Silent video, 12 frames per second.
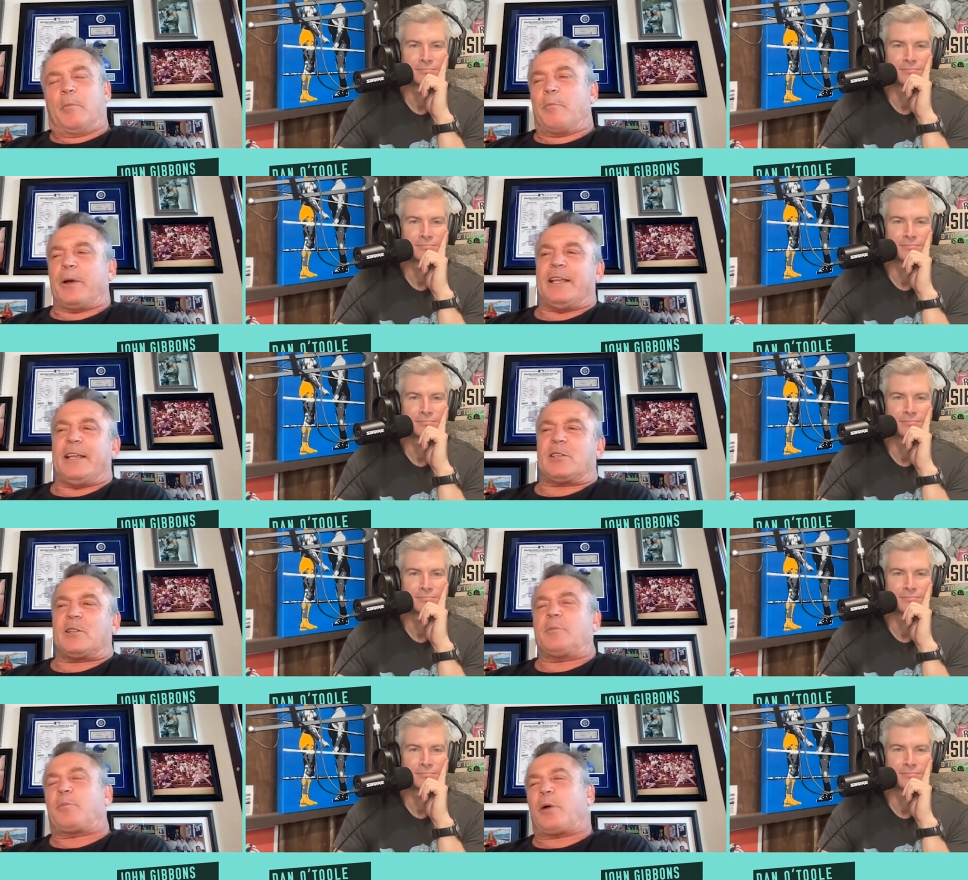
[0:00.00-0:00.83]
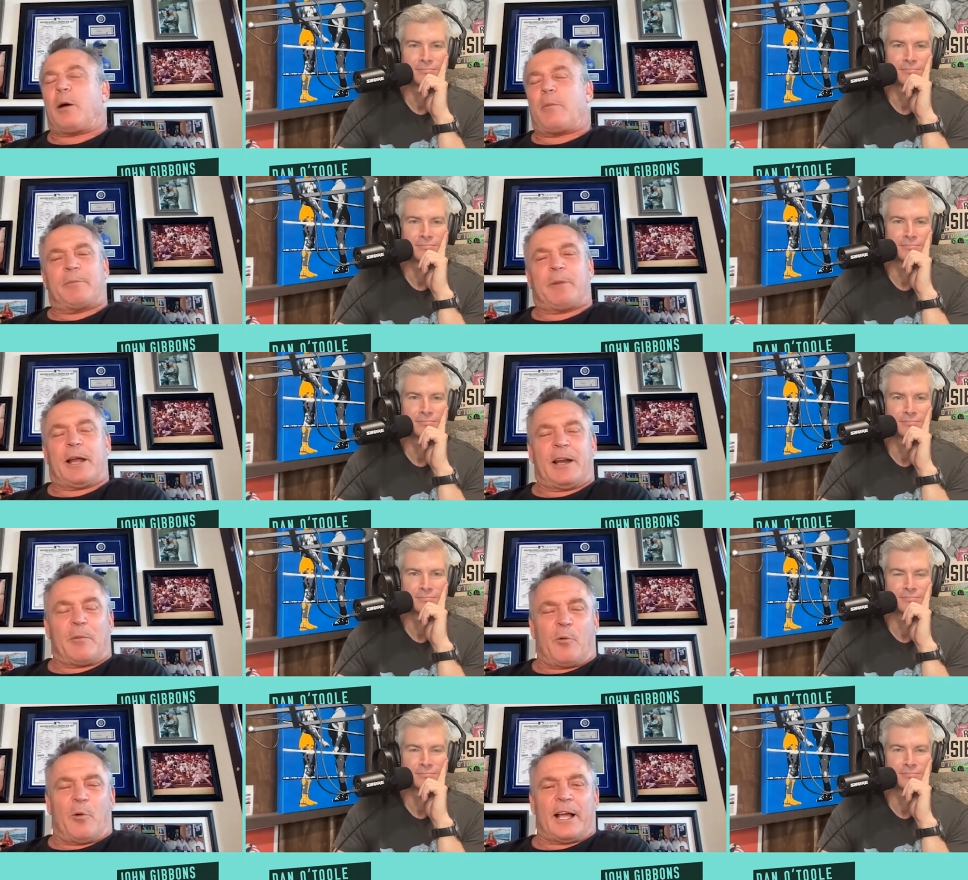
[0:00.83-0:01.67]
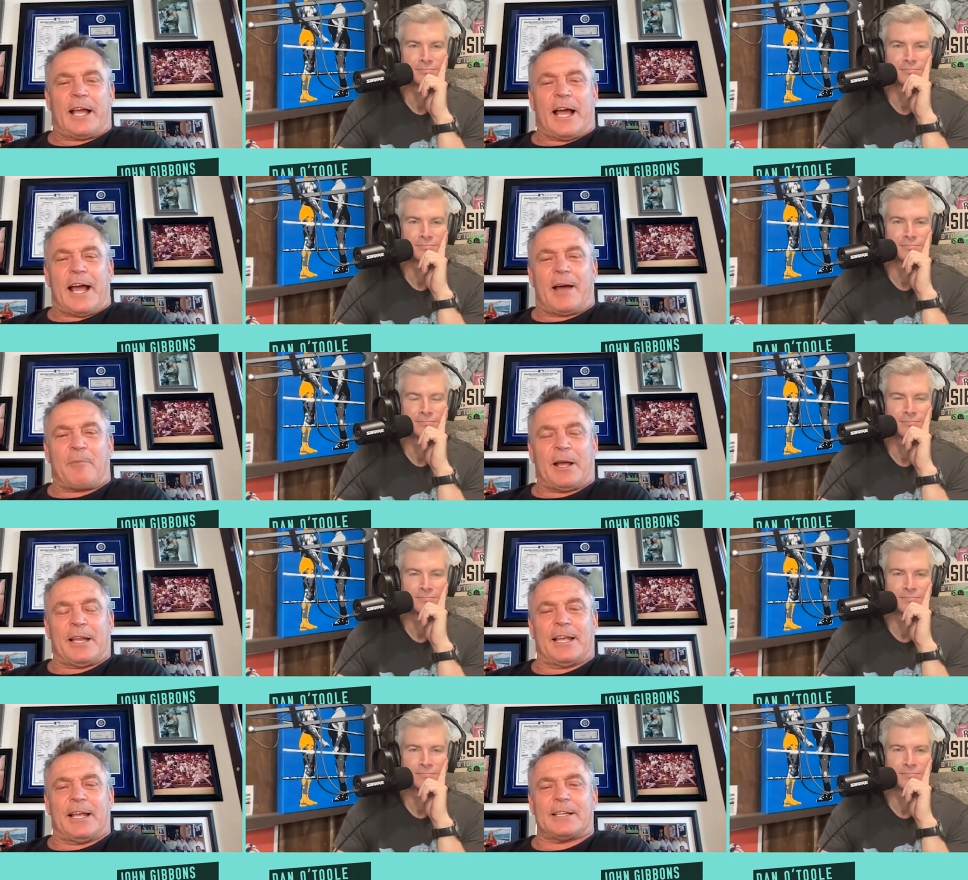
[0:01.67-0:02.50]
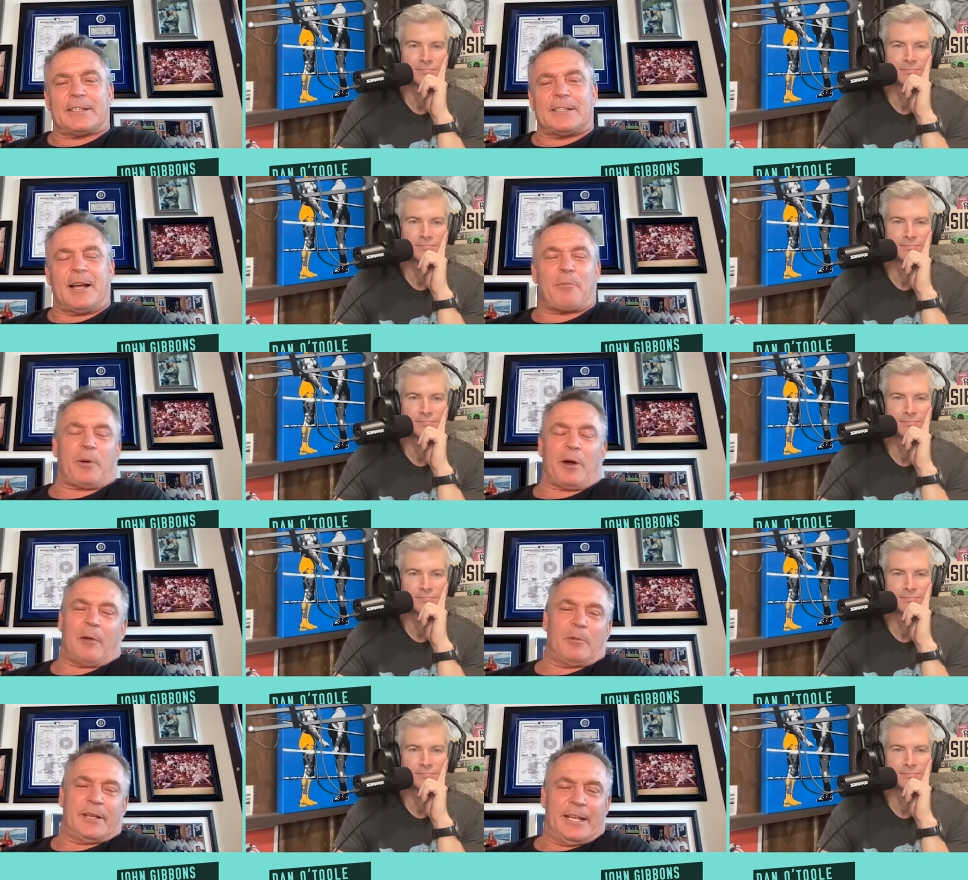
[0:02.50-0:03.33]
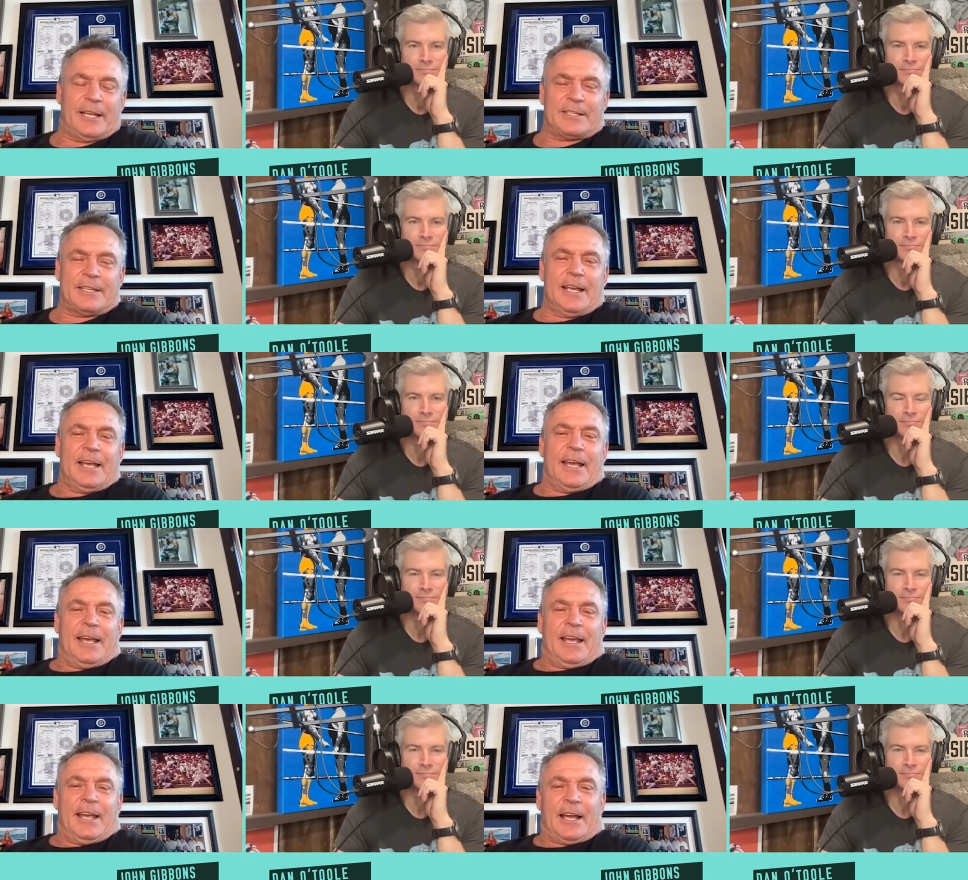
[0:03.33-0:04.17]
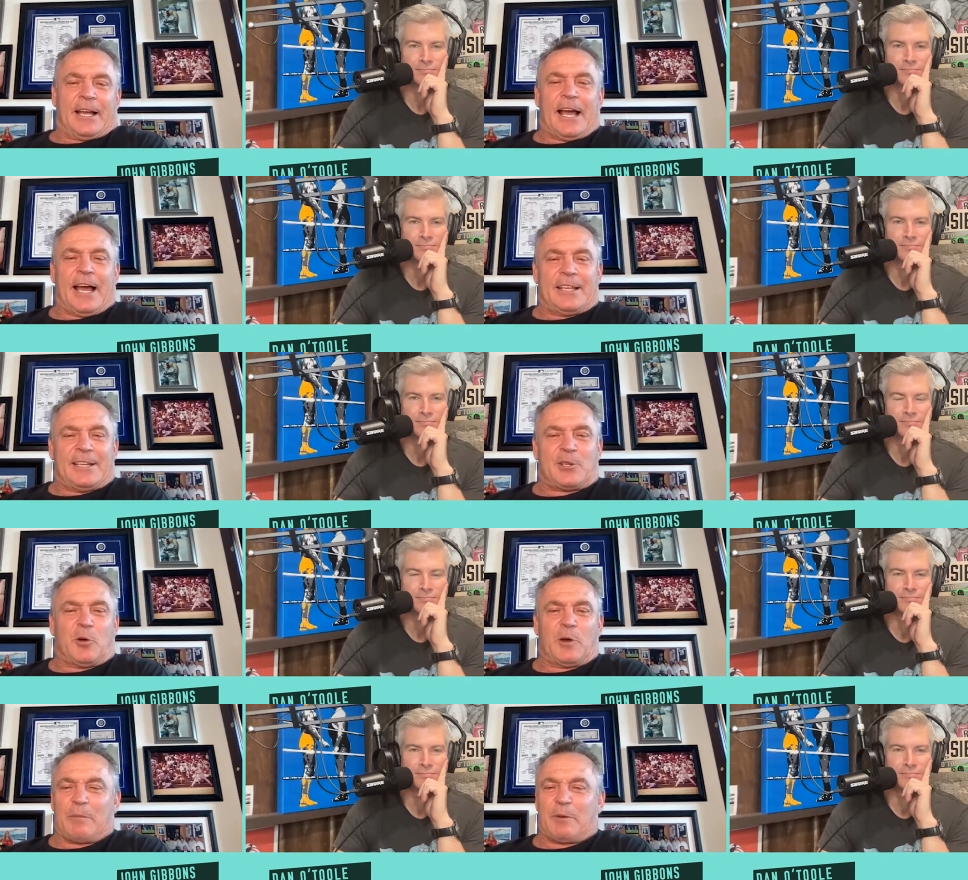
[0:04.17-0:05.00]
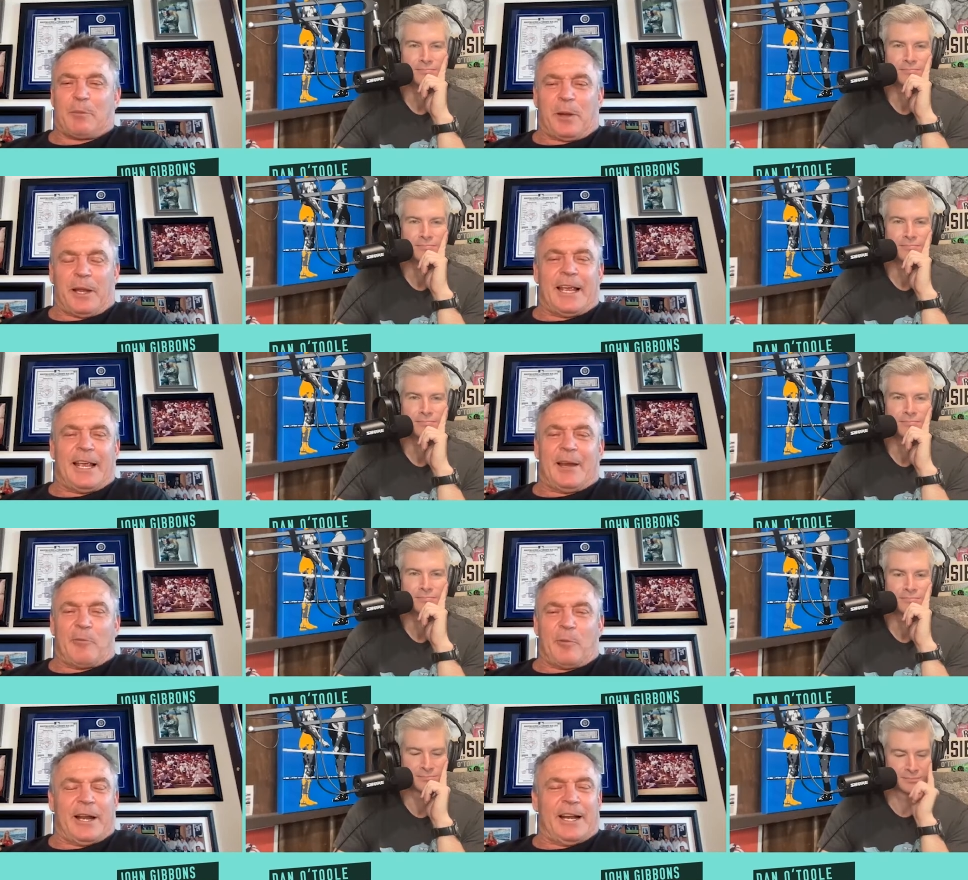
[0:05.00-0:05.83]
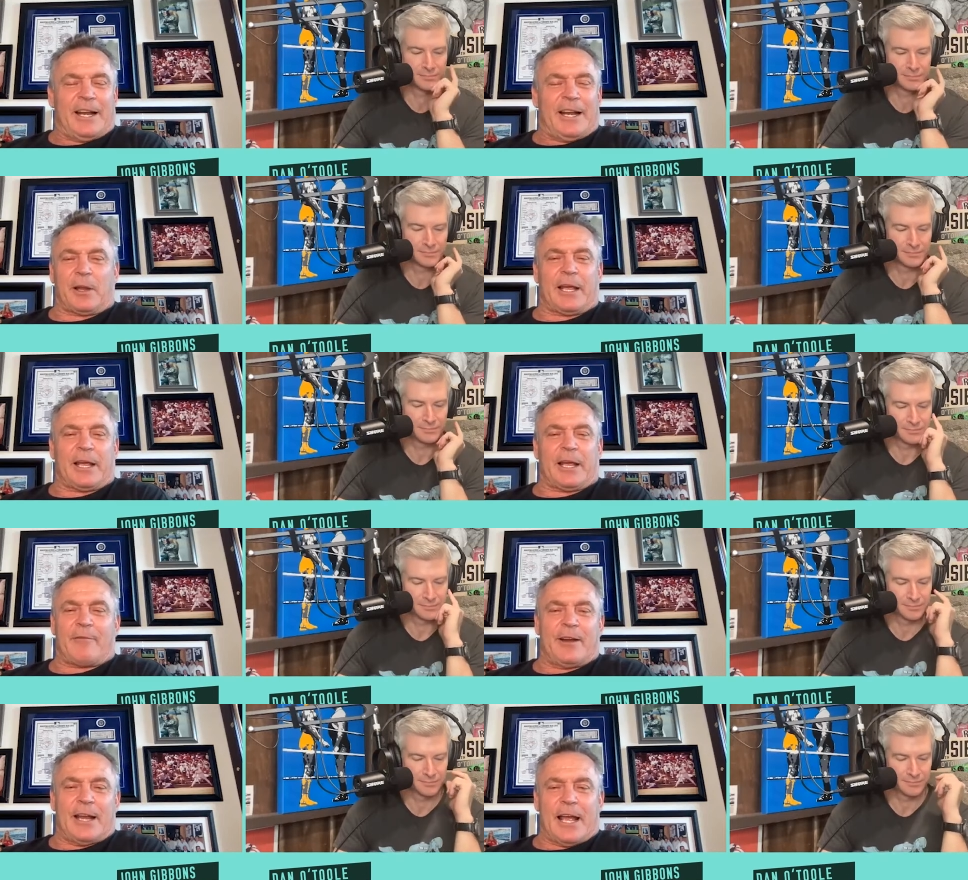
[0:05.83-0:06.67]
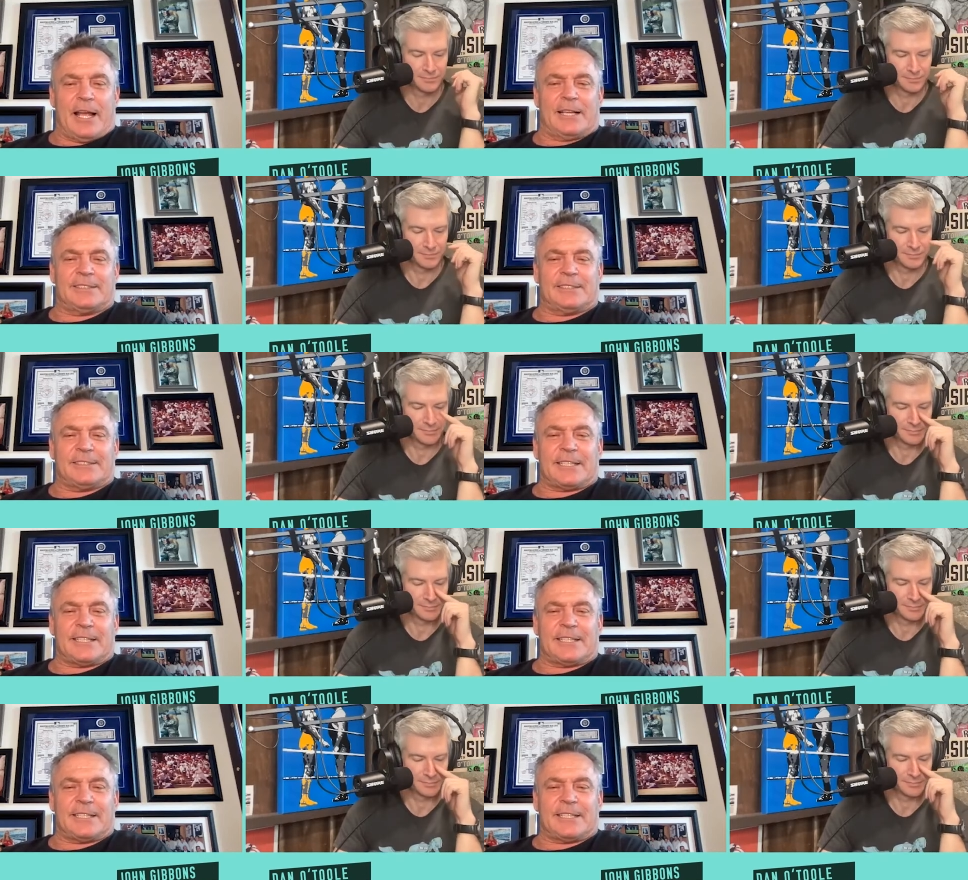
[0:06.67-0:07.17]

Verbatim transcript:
Speaker 1: but he's probably my number one guy on my list. Not probably, he is a guy that's showing up to play and ready to play every day.